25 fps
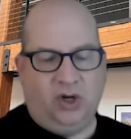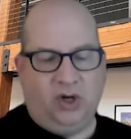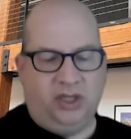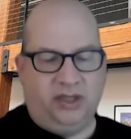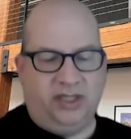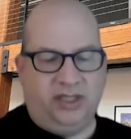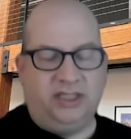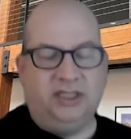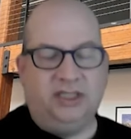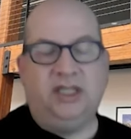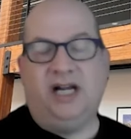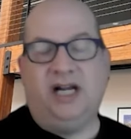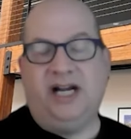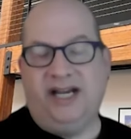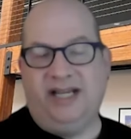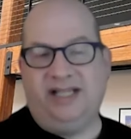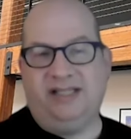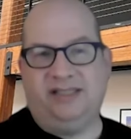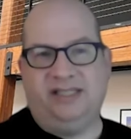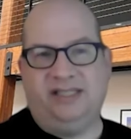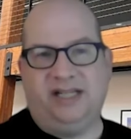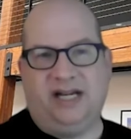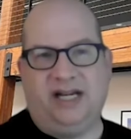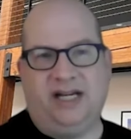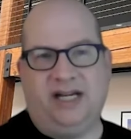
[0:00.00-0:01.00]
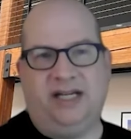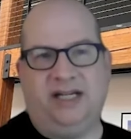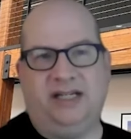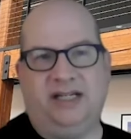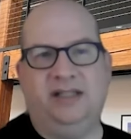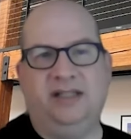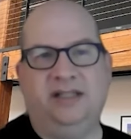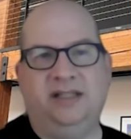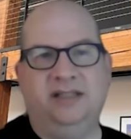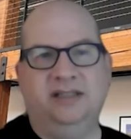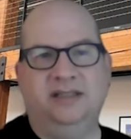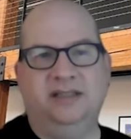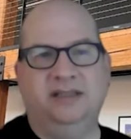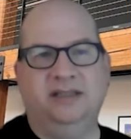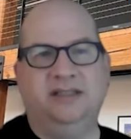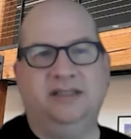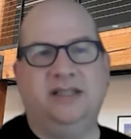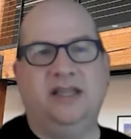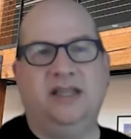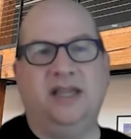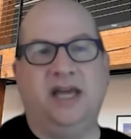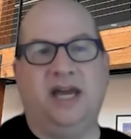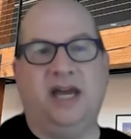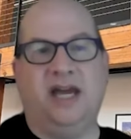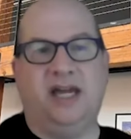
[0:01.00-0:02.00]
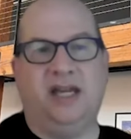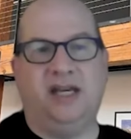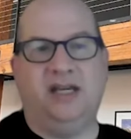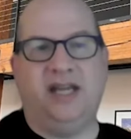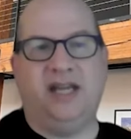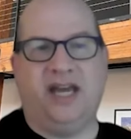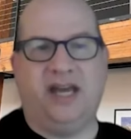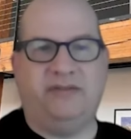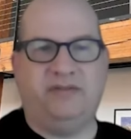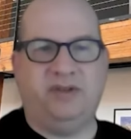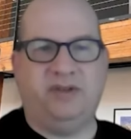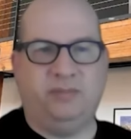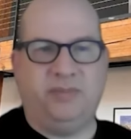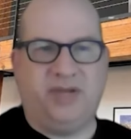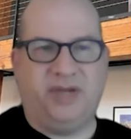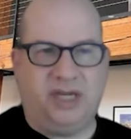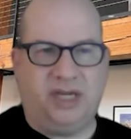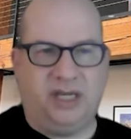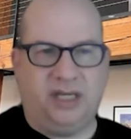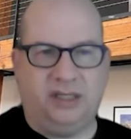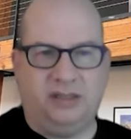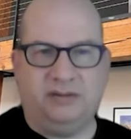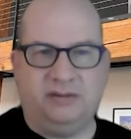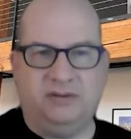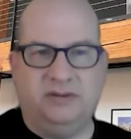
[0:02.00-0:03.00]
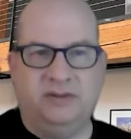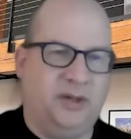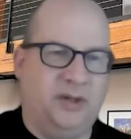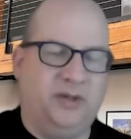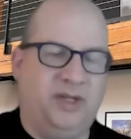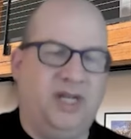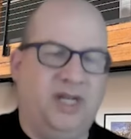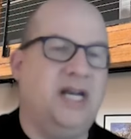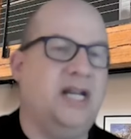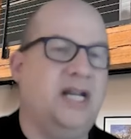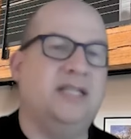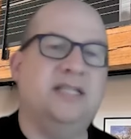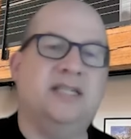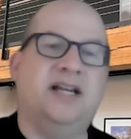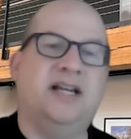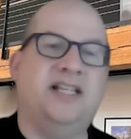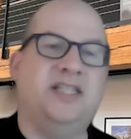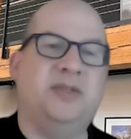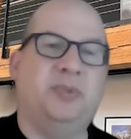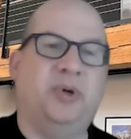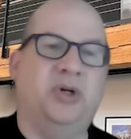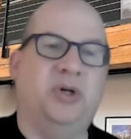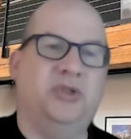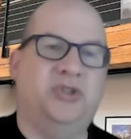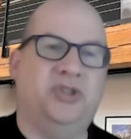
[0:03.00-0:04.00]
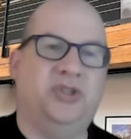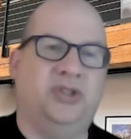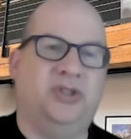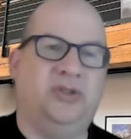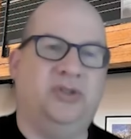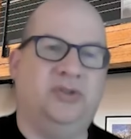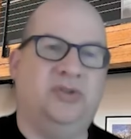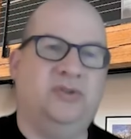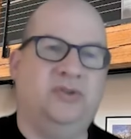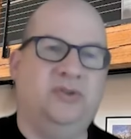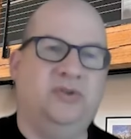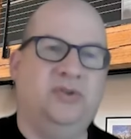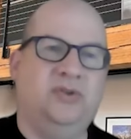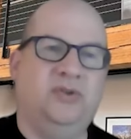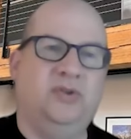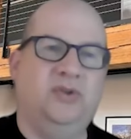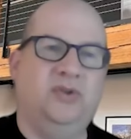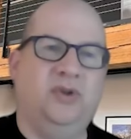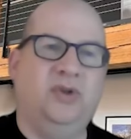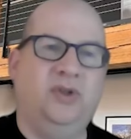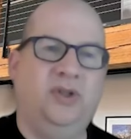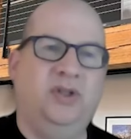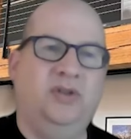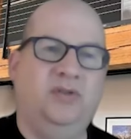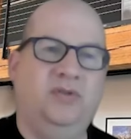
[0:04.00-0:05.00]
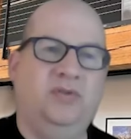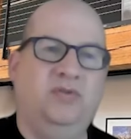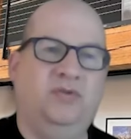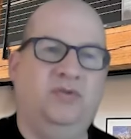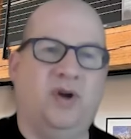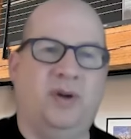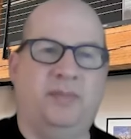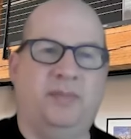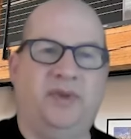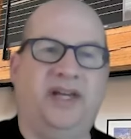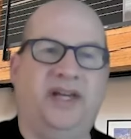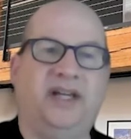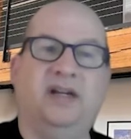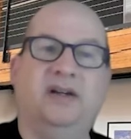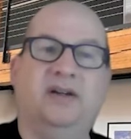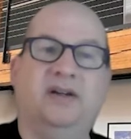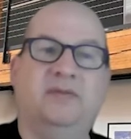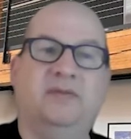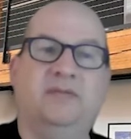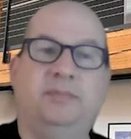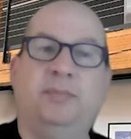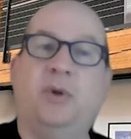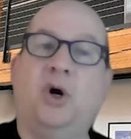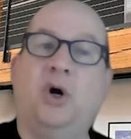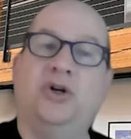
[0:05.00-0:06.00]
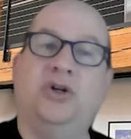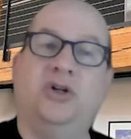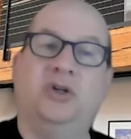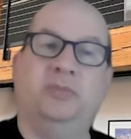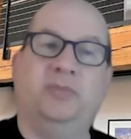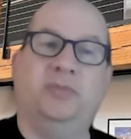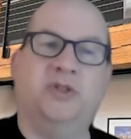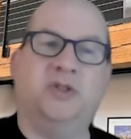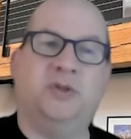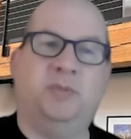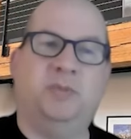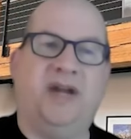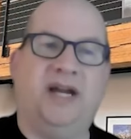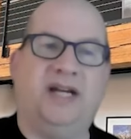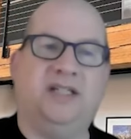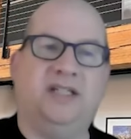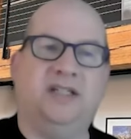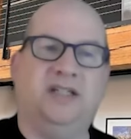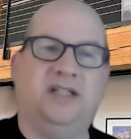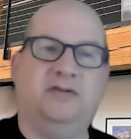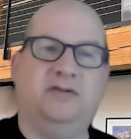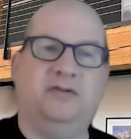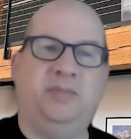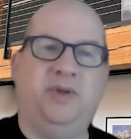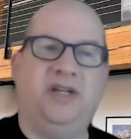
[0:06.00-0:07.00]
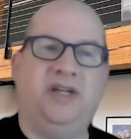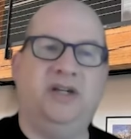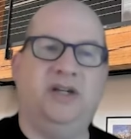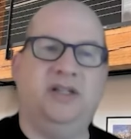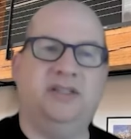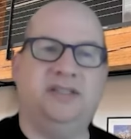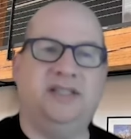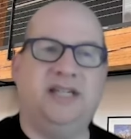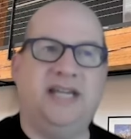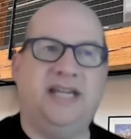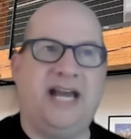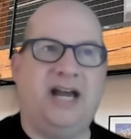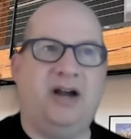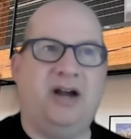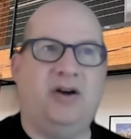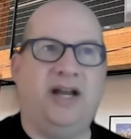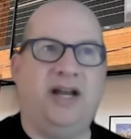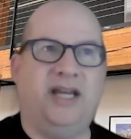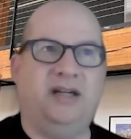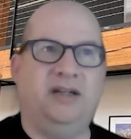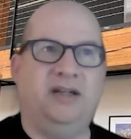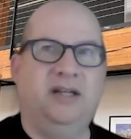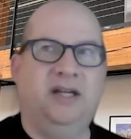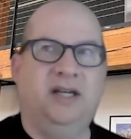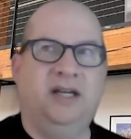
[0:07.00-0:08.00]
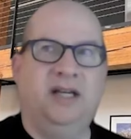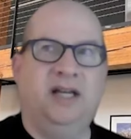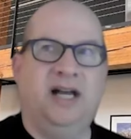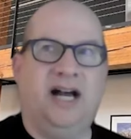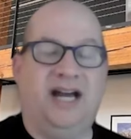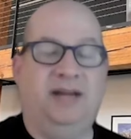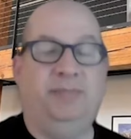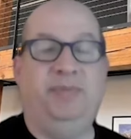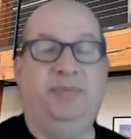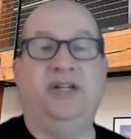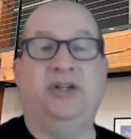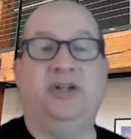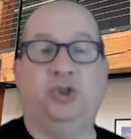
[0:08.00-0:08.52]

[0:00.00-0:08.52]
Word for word: on the client side than having been an insights person from a partner perspective, because now I'd